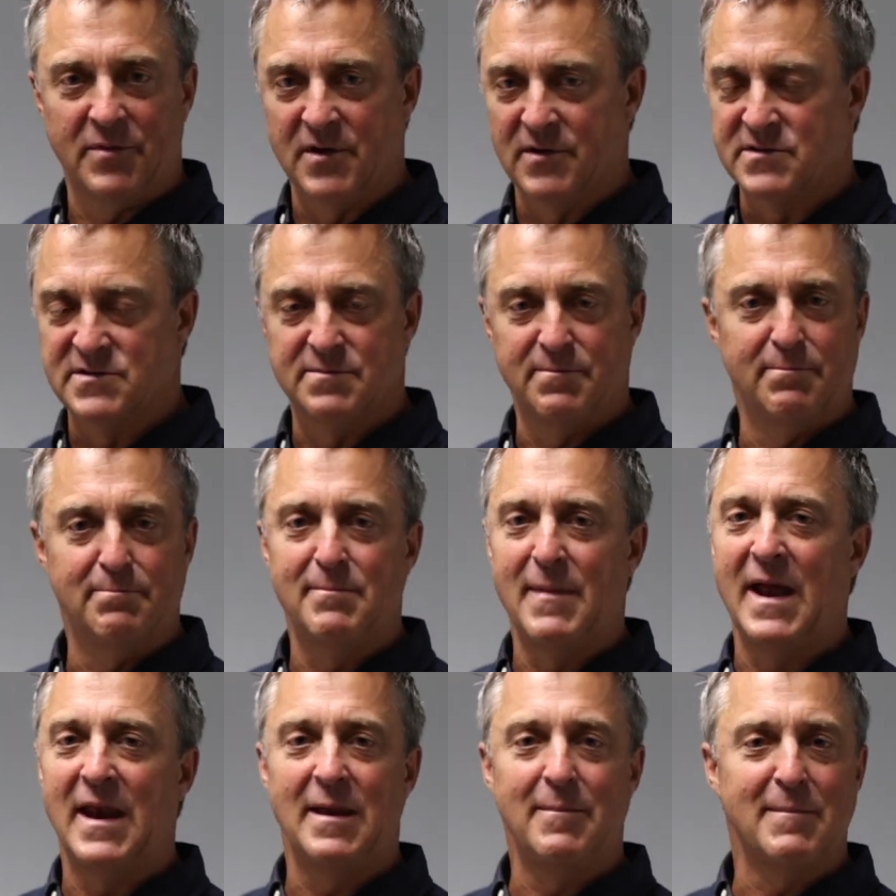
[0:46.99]
There's
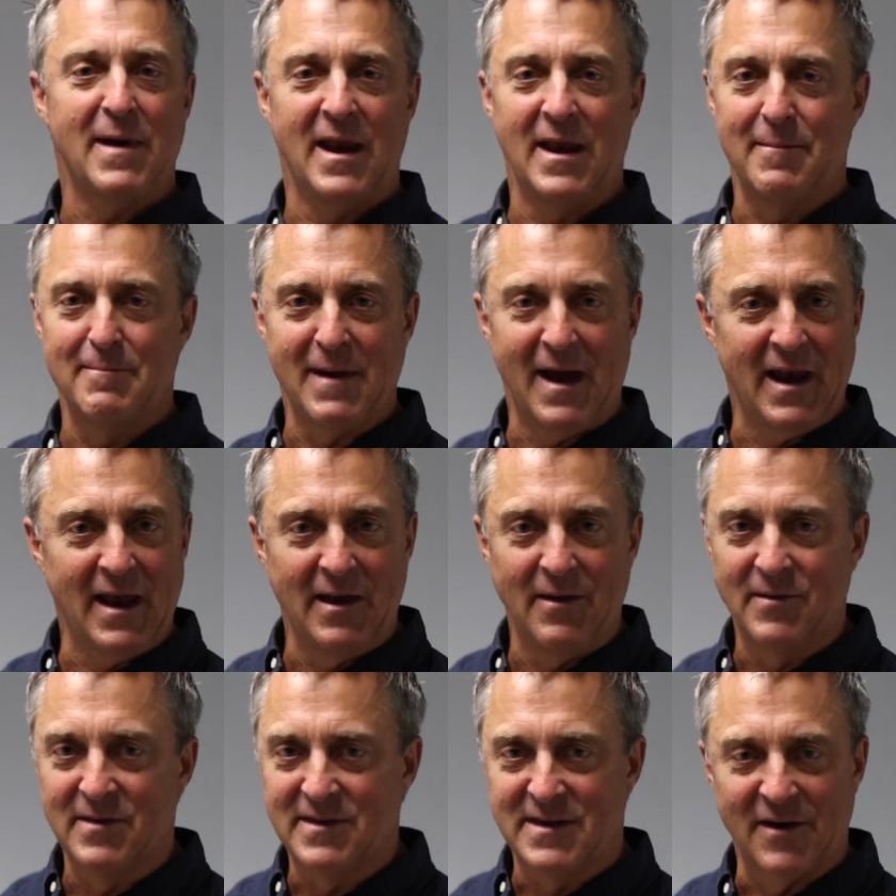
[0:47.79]

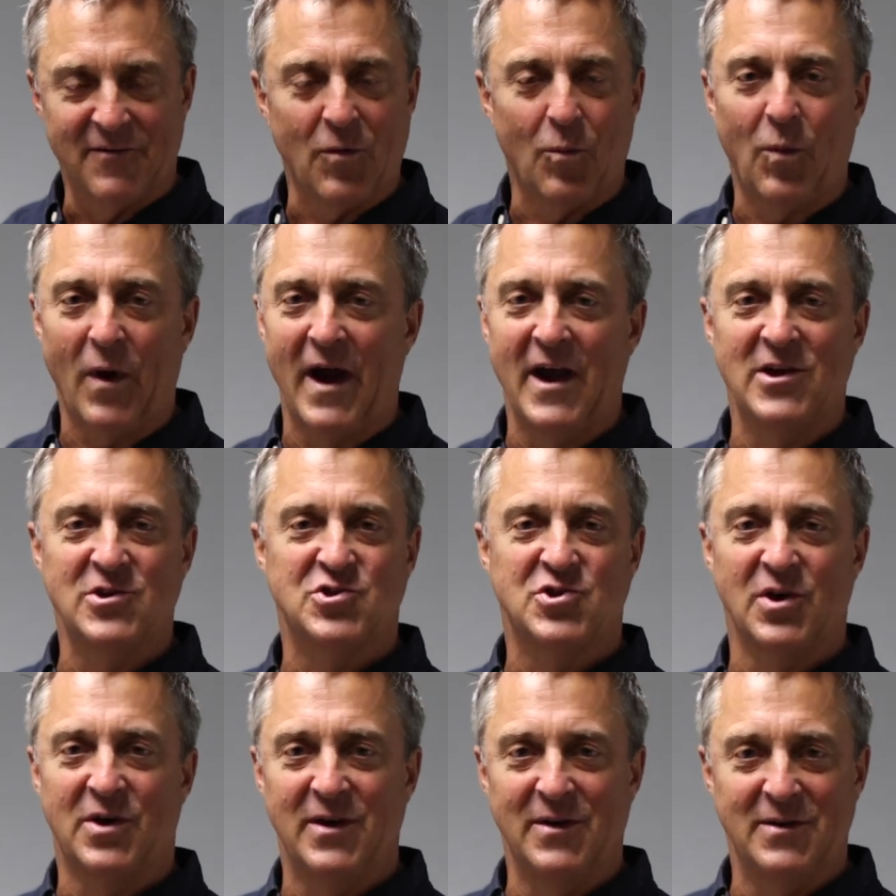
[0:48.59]
many different
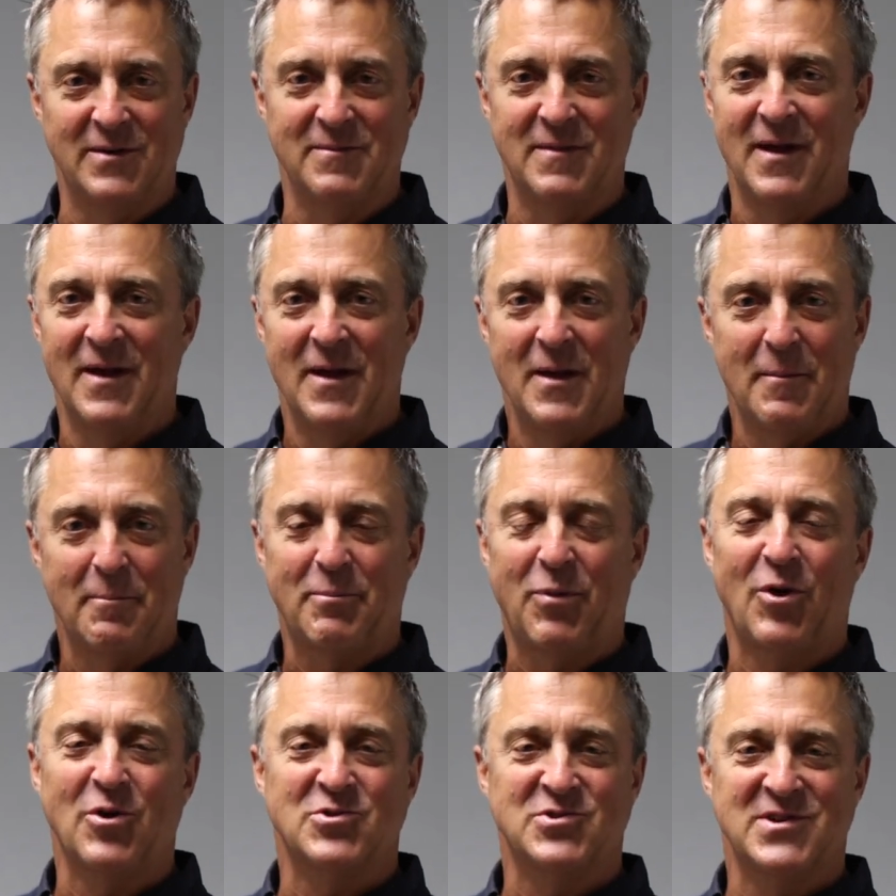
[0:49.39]
ways you can
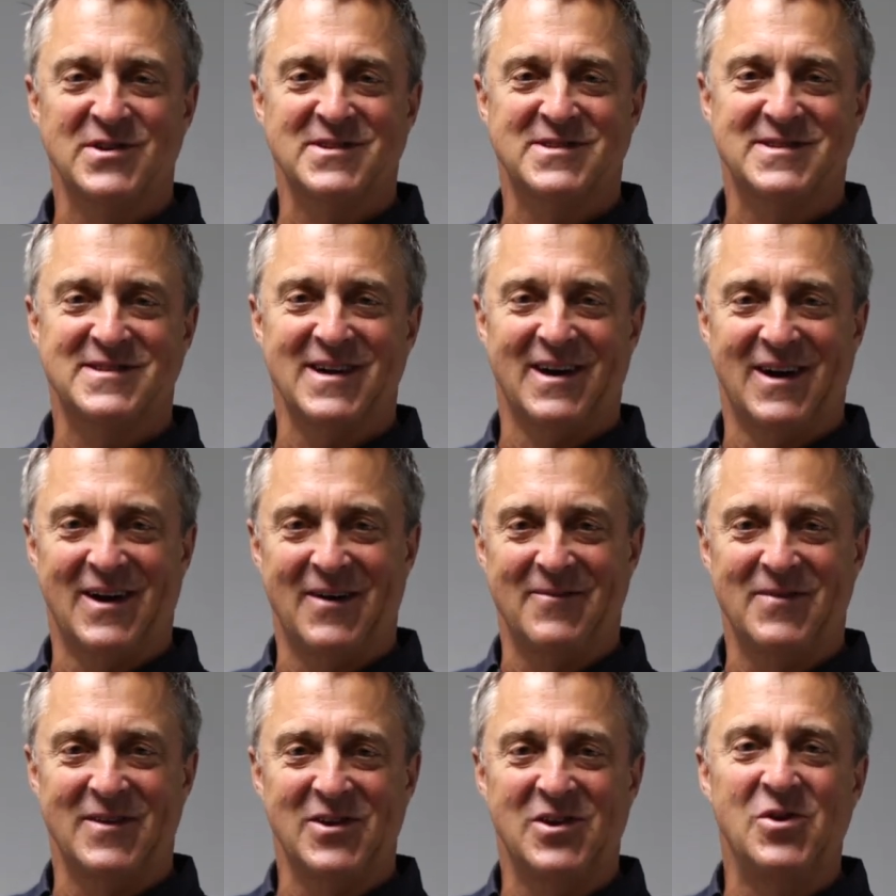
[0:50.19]
purchase
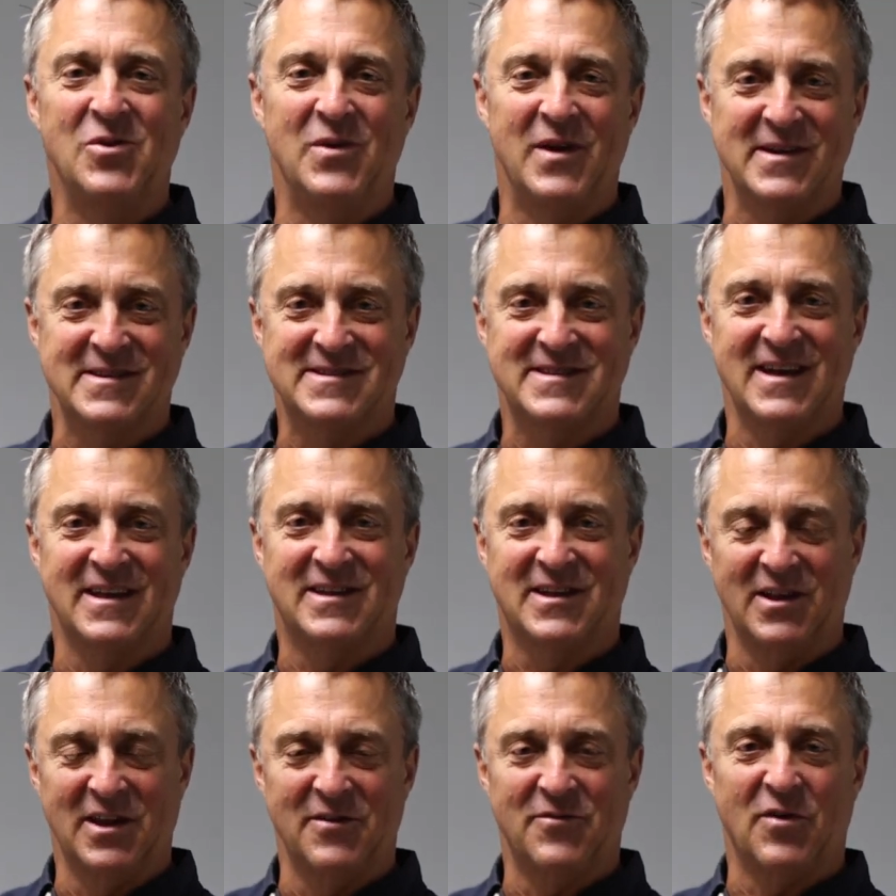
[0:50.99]
units that
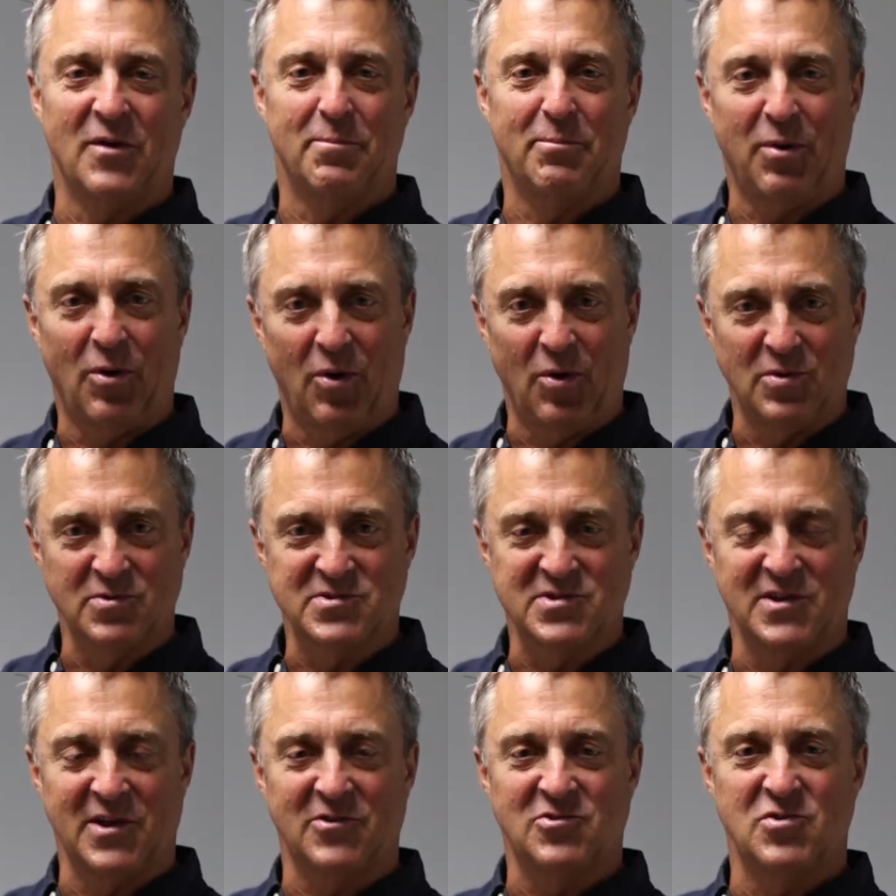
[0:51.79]
deliver
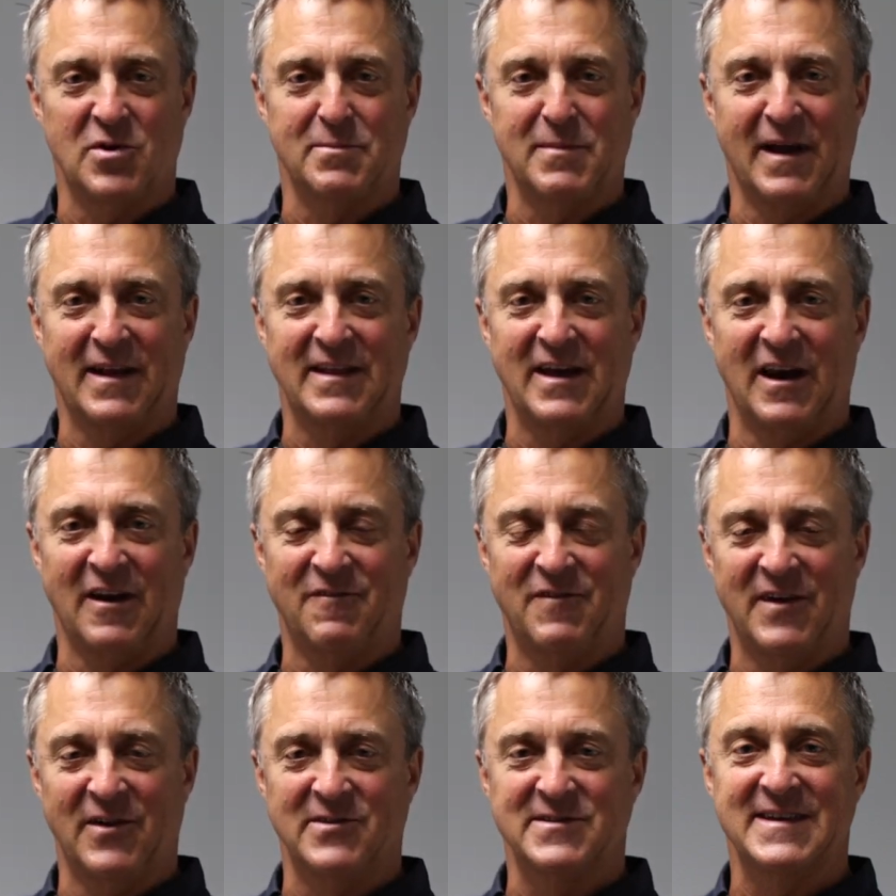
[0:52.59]
pulsed electromagnetic
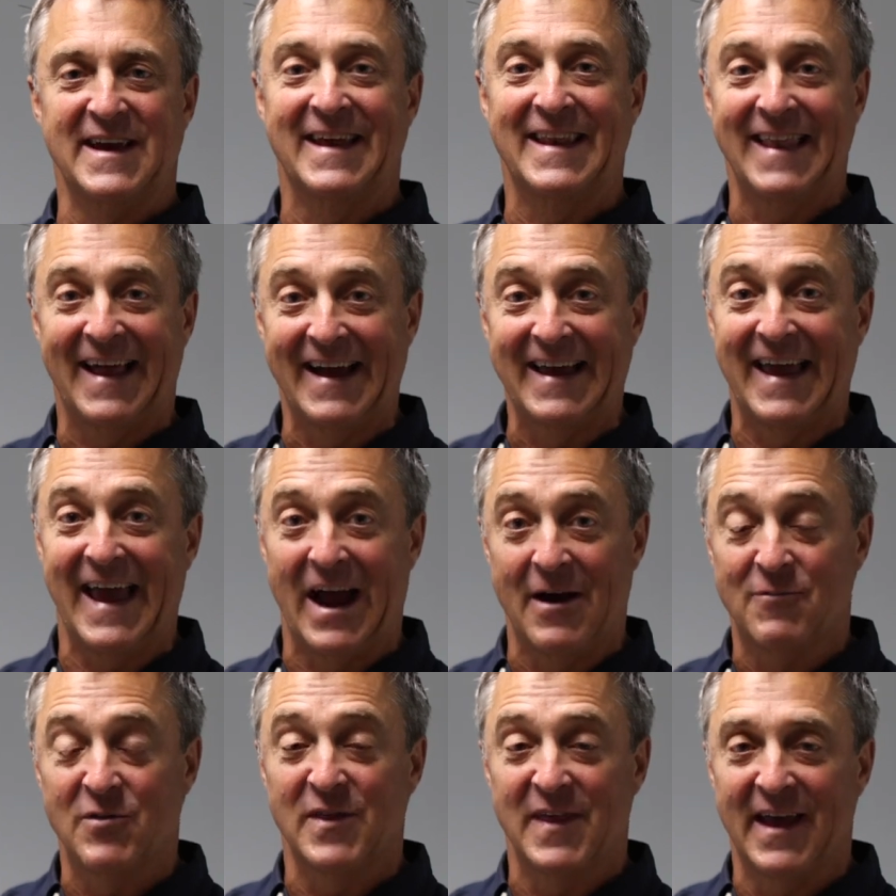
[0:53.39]
fields, and like
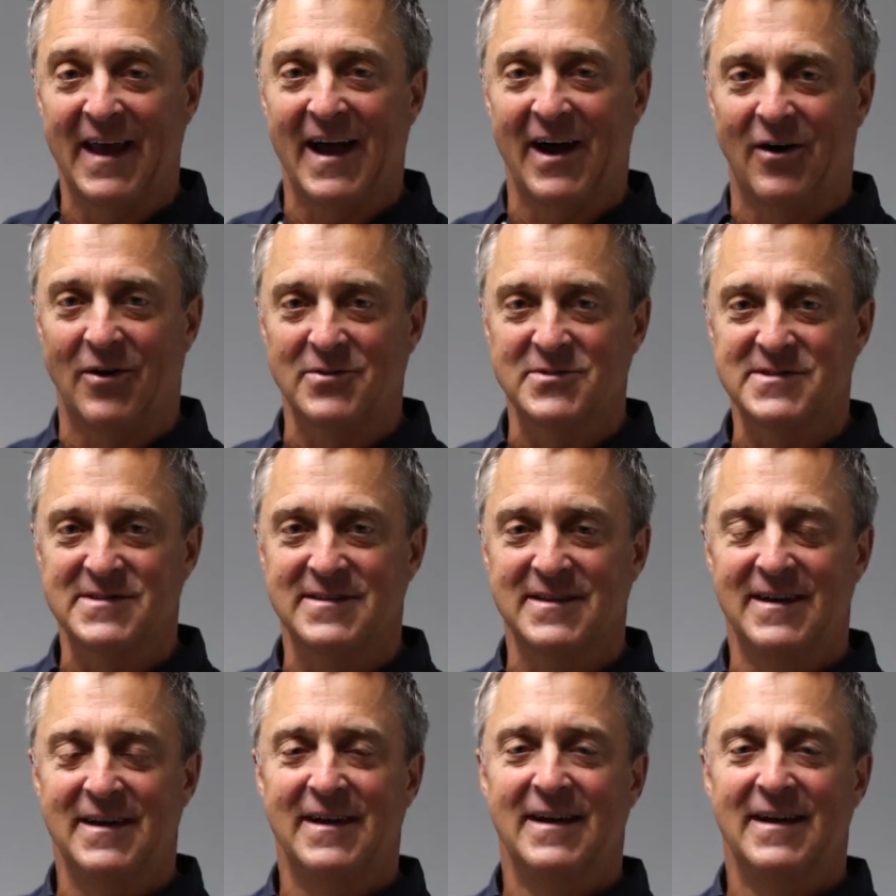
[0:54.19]
everything else,